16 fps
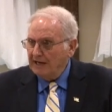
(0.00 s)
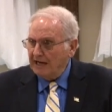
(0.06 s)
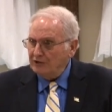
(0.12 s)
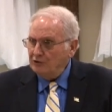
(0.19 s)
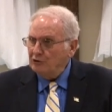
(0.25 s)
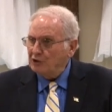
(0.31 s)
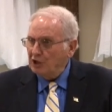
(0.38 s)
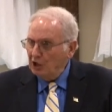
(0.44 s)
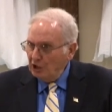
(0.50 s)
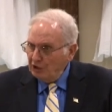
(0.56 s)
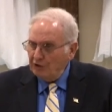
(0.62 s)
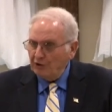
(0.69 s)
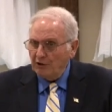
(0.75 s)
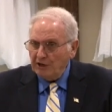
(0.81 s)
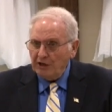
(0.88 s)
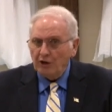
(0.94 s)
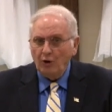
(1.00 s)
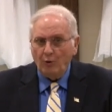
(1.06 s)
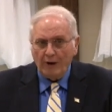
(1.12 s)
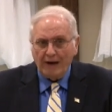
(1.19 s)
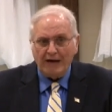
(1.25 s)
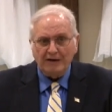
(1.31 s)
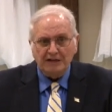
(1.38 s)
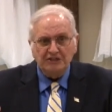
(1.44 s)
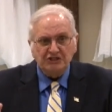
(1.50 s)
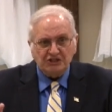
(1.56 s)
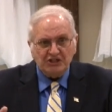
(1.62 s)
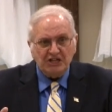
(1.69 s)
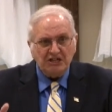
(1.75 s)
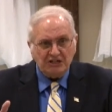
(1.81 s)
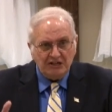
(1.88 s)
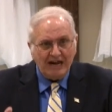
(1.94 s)
And you can literally go out and
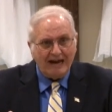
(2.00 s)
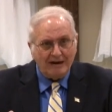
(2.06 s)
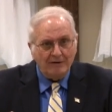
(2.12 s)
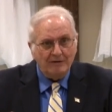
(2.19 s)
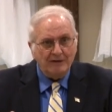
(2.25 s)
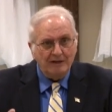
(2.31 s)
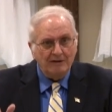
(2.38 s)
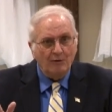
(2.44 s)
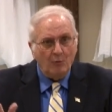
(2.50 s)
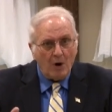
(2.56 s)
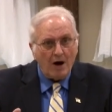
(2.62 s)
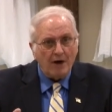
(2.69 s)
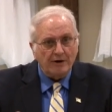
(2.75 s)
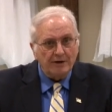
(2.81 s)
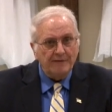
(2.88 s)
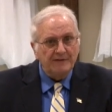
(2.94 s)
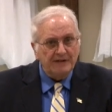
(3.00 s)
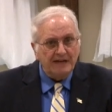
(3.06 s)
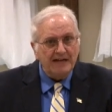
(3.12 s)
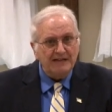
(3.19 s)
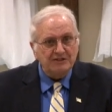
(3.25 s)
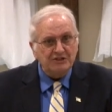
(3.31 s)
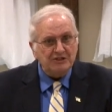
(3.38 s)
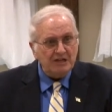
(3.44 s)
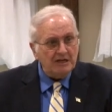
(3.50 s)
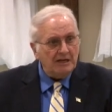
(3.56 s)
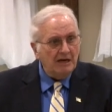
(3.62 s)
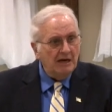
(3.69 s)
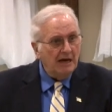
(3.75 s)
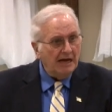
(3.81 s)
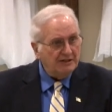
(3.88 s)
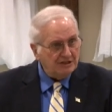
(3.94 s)
sit down in the water of the Dead Sea
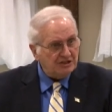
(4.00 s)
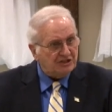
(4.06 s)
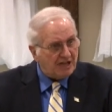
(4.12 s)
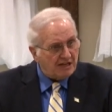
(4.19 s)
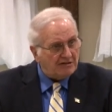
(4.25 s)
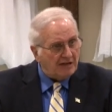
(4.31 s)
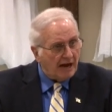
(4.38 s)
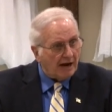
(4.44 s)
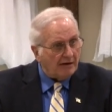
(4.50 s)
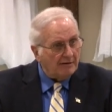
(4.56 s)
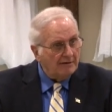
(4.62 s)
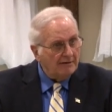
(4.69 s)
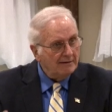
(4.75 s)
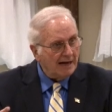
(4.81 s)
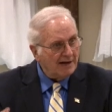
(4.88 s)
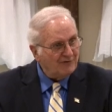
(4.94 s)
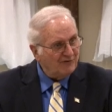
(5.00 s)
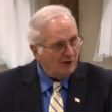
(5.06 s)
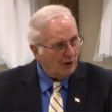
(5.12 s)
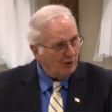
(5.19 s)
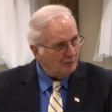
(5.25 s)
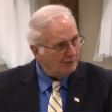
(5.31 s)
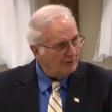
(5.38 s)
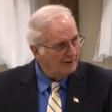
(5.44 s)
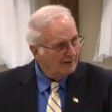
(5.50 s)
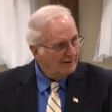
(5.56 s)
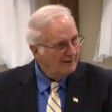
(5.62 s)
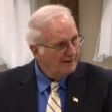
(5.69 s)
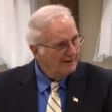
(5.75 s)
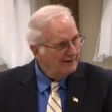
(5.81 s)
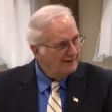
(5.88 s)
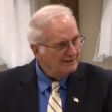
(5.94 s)
and just sit there and float.
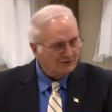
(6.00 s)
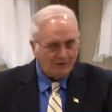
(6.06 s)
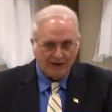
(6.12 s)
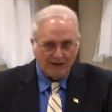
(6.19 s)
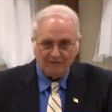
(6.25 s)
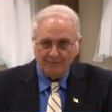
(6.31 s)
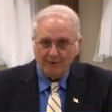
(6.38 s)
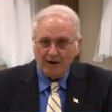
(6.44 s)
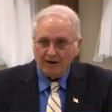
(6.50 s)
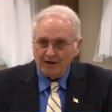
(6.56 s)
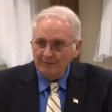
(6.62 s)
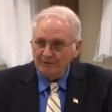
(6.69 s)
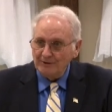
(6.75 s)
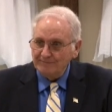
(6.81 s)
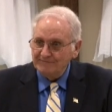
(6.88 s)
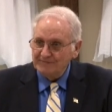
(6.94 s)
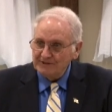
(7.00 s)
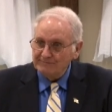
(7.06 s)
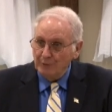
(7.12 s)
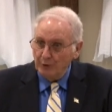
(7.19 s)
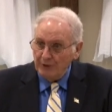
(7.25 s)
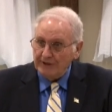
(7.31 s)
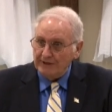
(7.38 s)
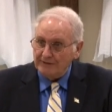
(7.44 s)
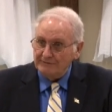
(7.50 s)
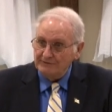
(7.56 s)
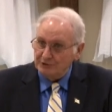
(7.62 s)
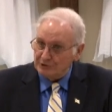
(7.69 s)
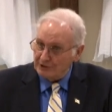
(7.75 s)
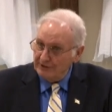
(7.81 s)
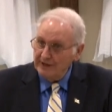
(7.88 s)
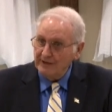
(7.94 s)
It's quite remarkable. It's buoyant. You
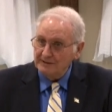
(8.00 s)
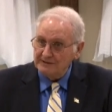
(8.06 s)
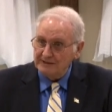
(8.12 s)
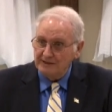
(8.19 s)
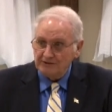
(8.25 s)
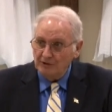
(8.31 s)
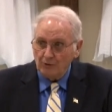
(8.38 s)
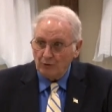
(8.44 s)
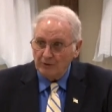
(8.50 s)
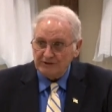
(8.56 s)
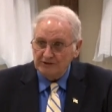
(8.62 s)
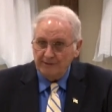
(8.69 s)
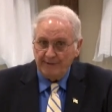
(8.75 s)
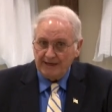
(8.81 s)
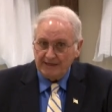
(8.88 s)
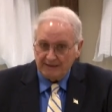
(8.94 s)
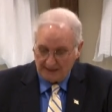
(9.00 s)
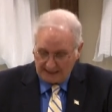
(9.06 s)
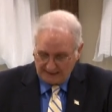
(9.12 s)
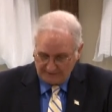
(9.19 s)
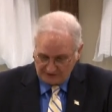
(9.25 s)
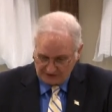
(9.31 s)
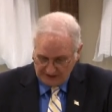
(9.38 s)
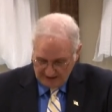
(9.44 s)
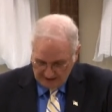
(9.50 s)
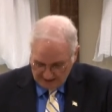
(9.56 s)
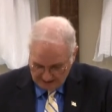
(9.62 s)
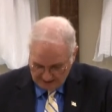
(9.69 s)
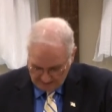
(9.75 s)
sure is. There's no question about that. I've seen it a